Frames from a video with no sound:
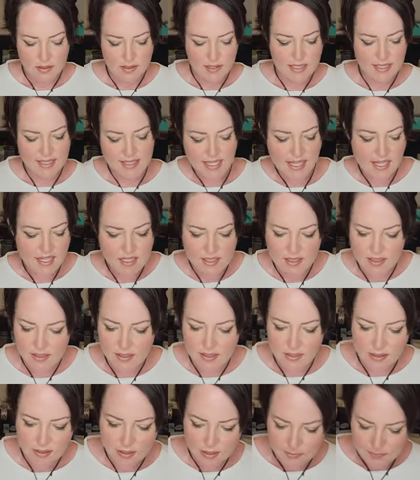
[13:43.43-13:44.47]
the sanded
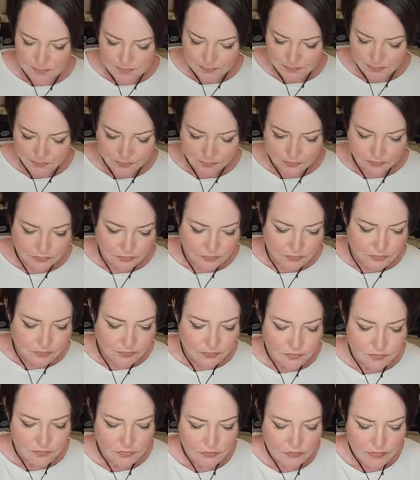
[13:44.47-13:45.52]
look.
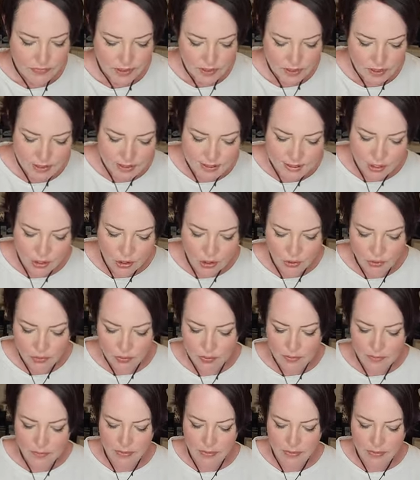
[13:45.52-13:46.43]
So